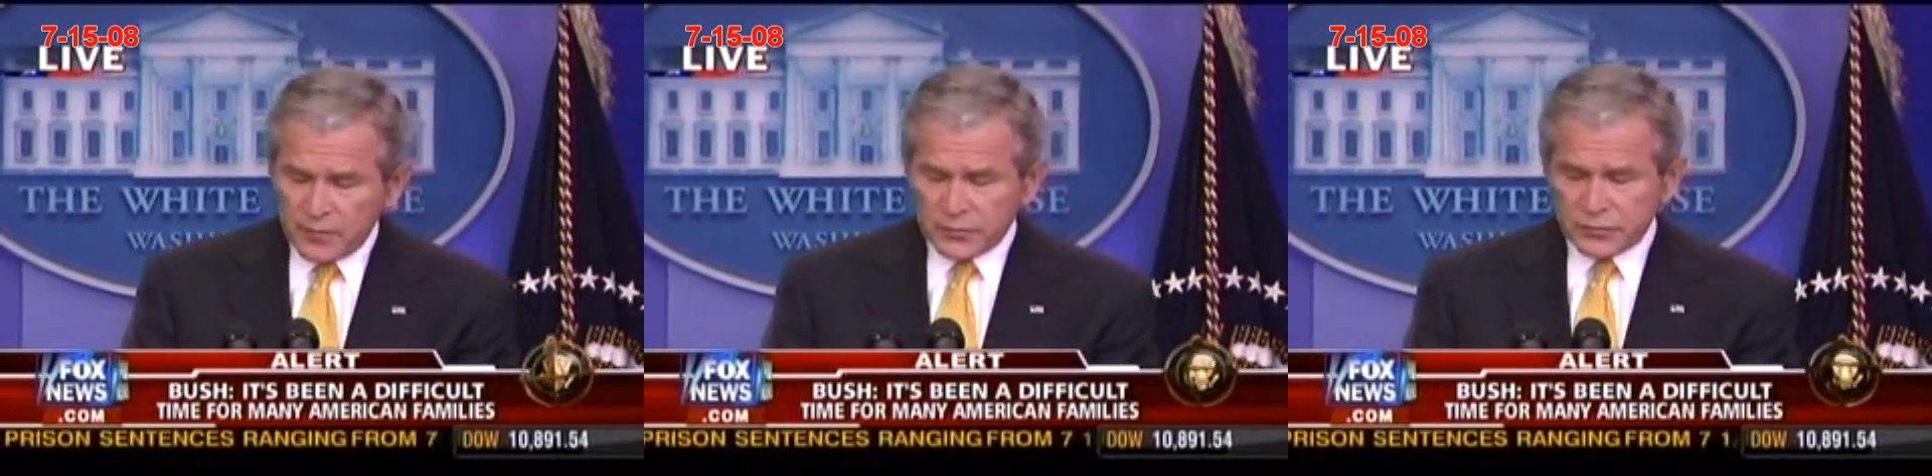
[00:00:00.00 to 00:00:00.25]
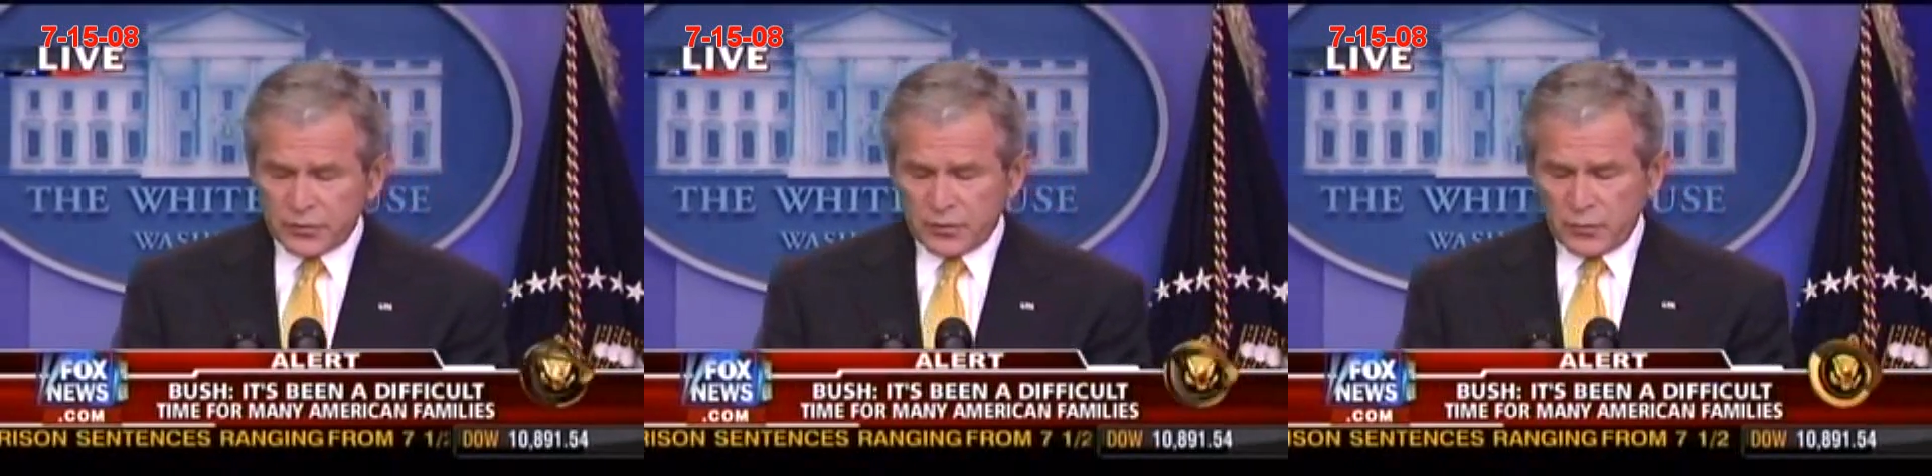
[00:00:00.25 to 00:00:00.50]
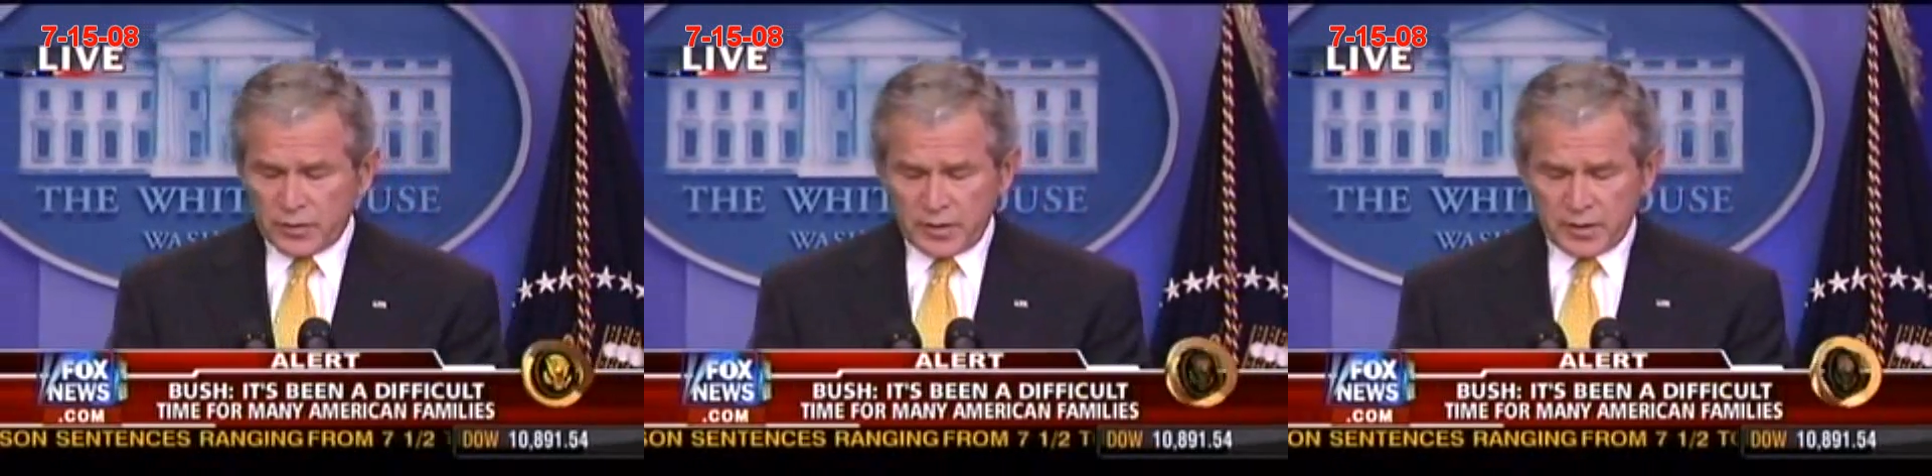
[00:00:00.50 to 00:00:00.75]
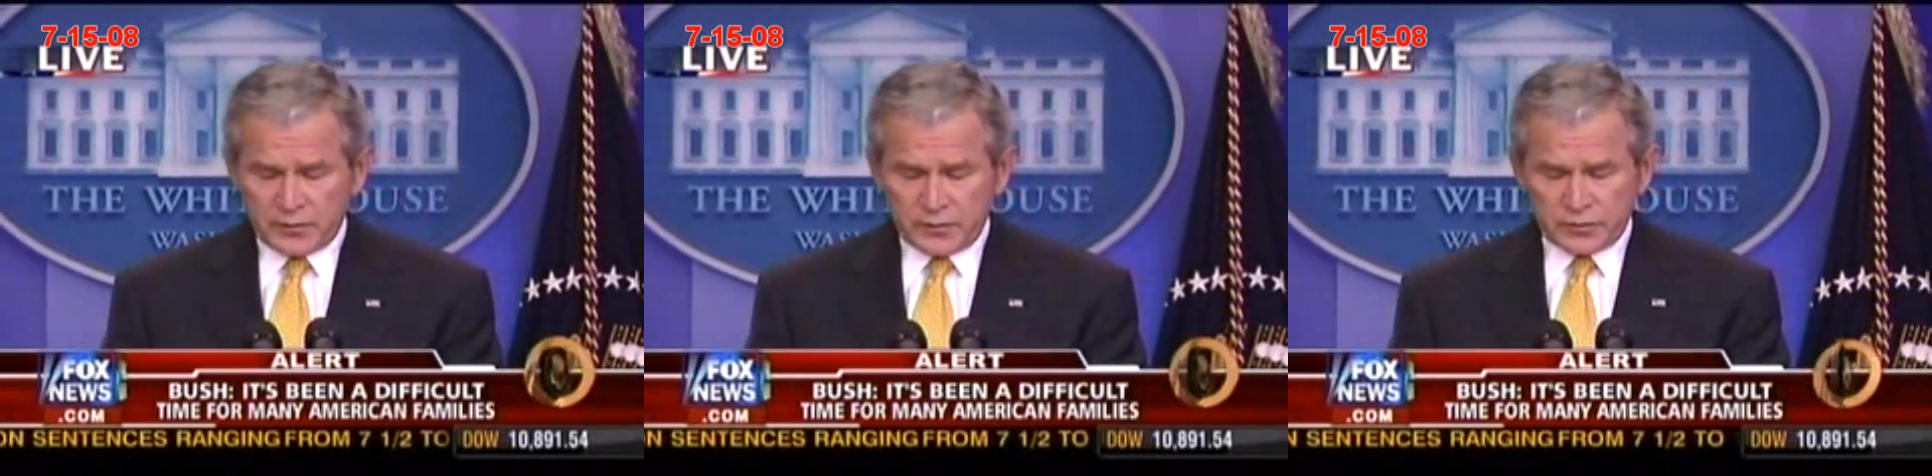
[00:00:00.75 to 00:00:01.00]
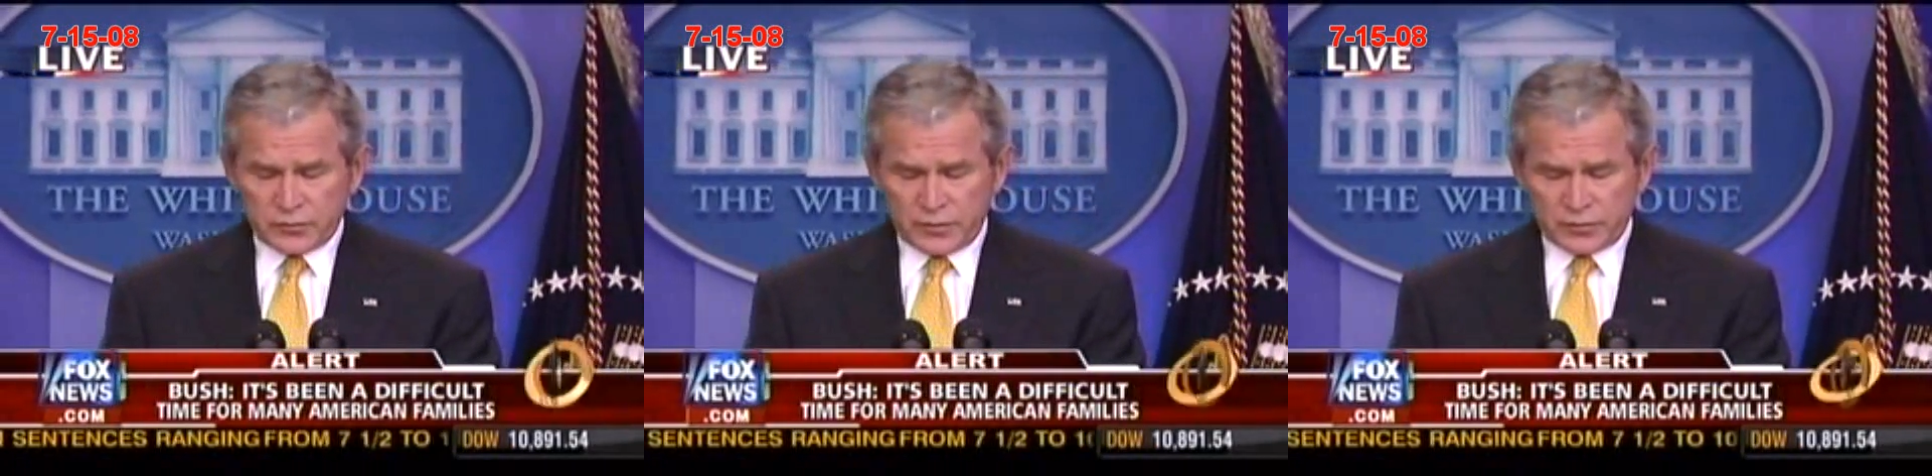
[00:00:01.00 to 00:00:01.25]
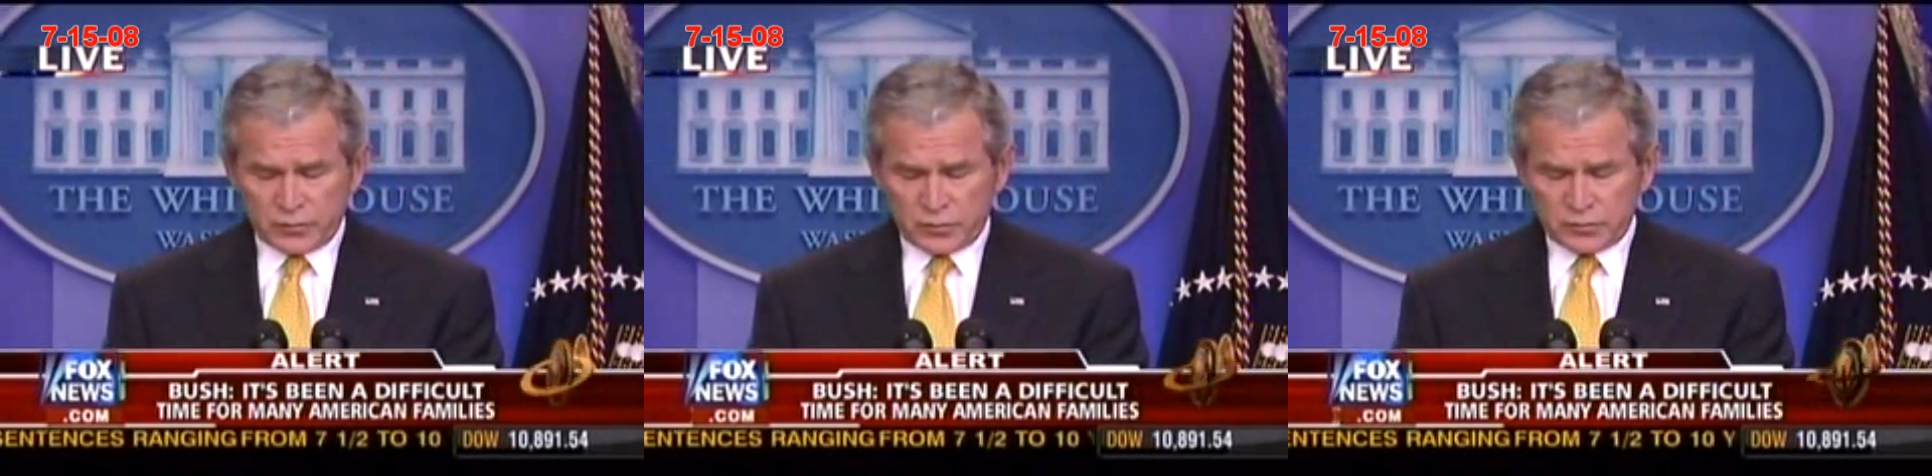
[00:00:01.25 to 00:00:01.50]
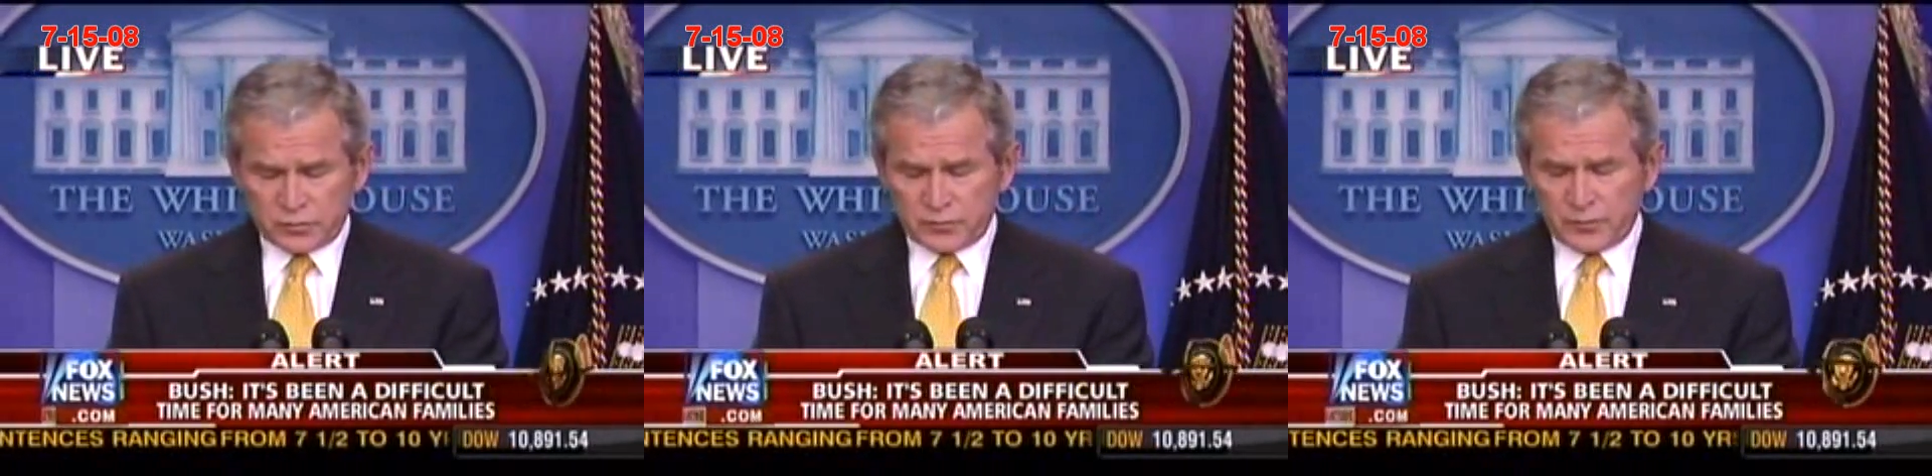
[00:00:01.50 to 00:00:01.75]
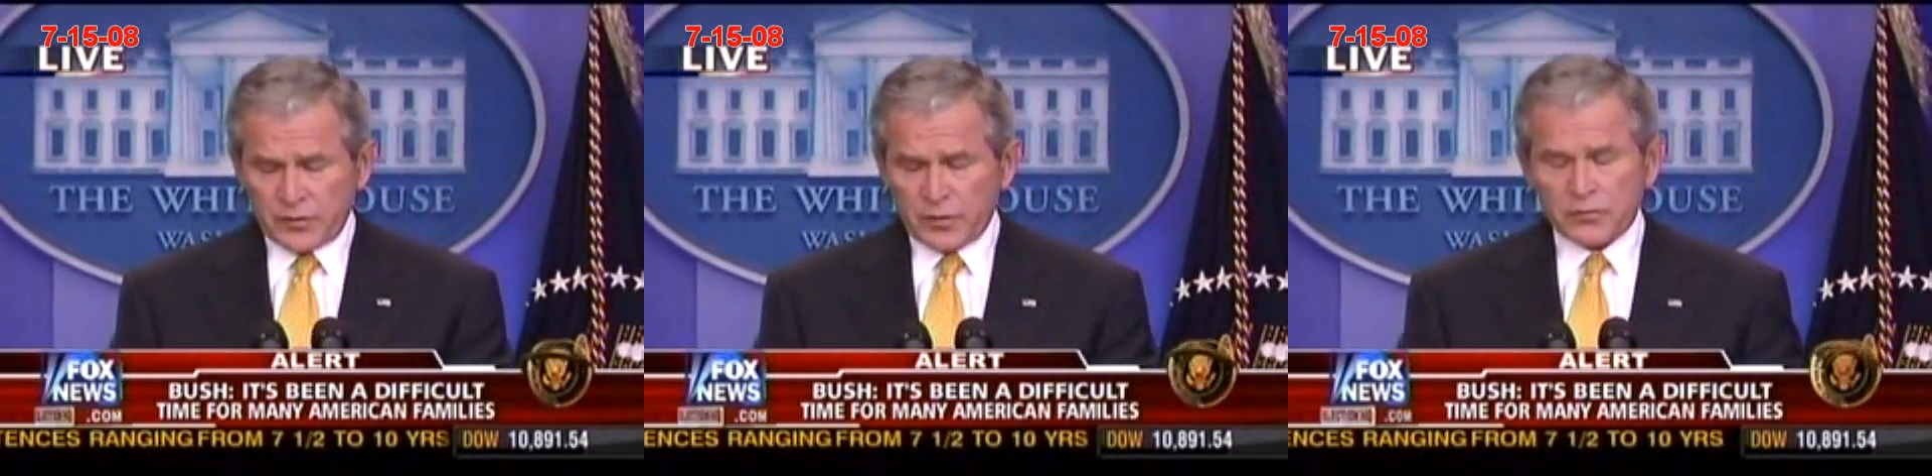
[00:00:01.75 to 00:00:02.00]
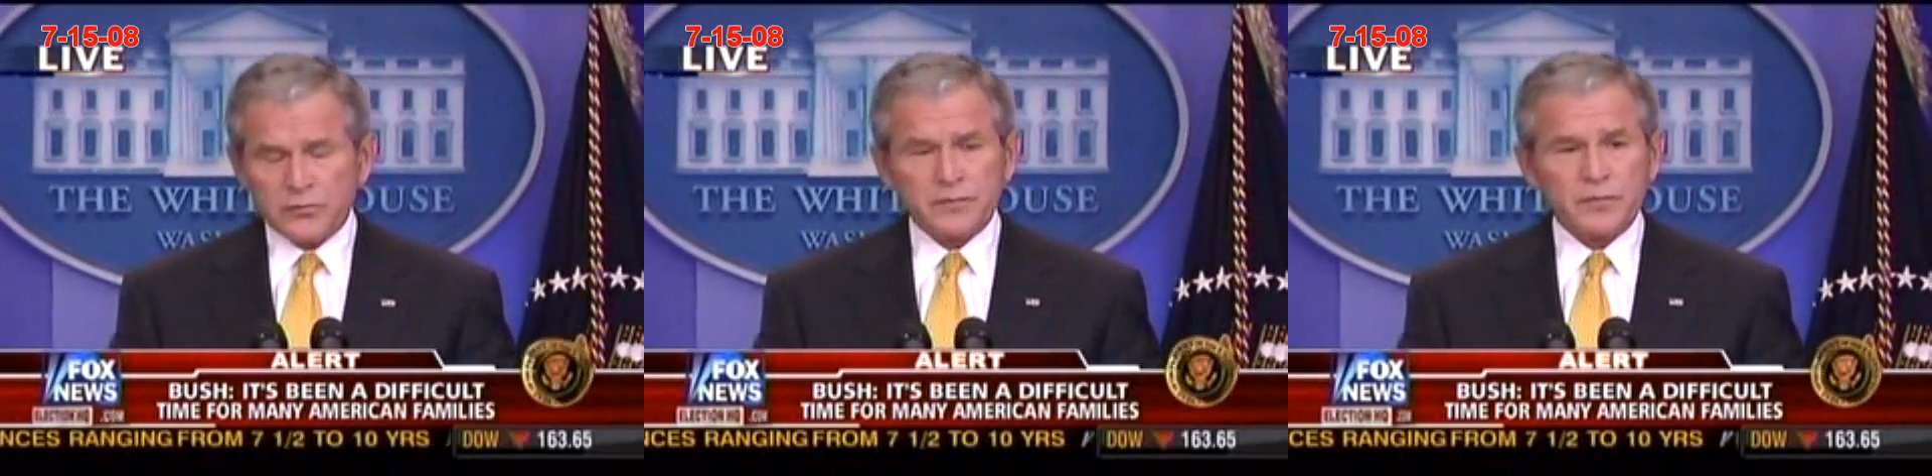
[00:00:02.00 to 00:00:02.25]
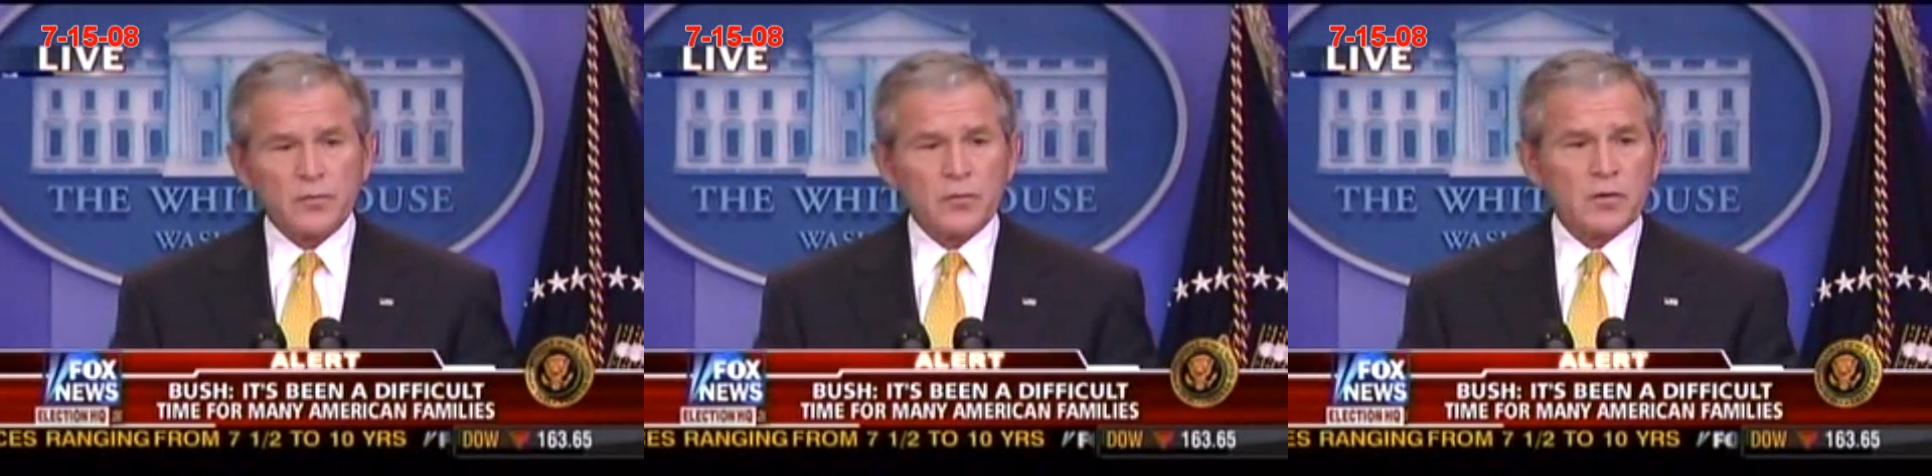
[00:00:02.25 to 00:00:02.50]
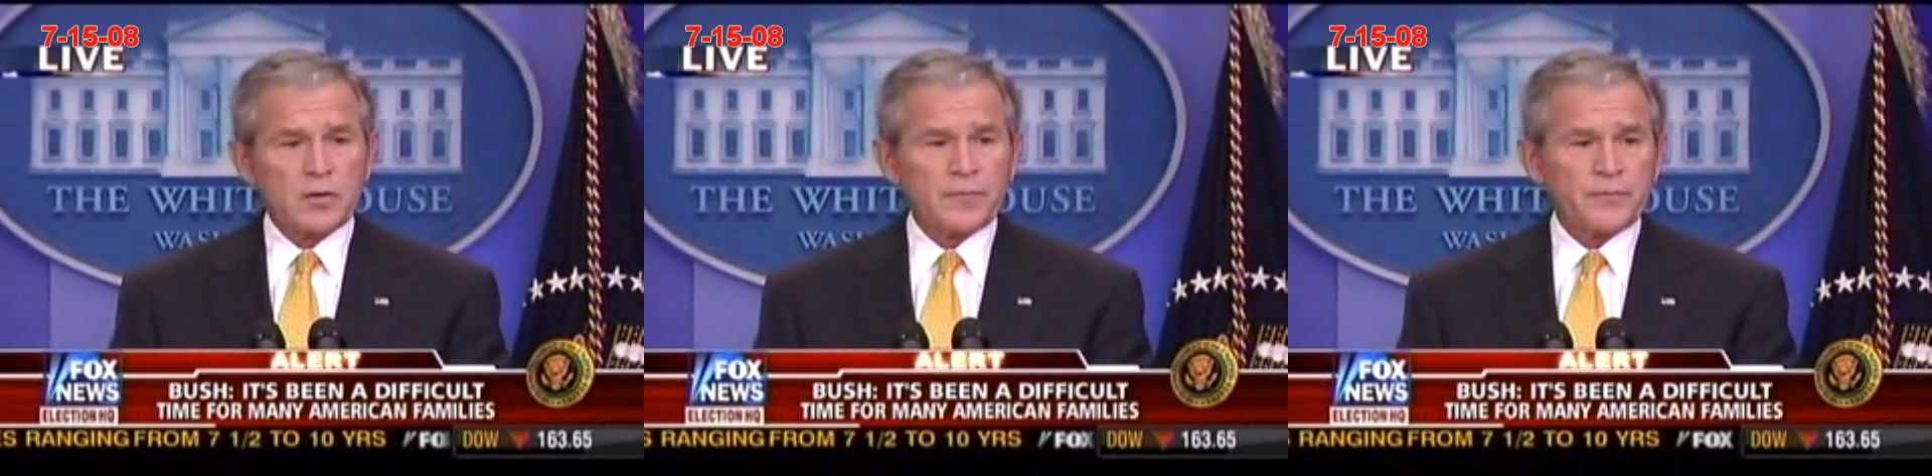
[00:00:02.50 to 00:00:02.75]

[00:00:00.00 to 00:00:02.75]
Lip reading: the sooner we can get these resources from the ocean floor